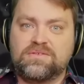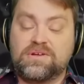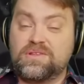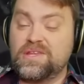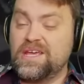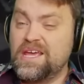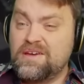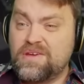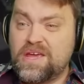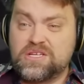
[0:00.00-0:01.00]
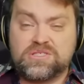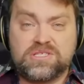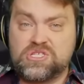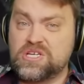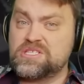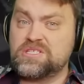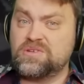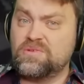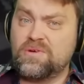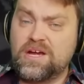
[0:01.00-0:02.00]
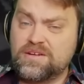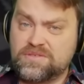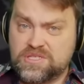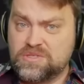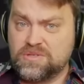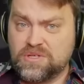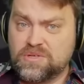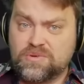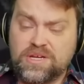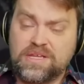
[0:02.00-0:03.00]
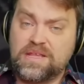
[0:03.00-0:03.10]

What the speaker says: Well, they have actually just arrived to Ukraine,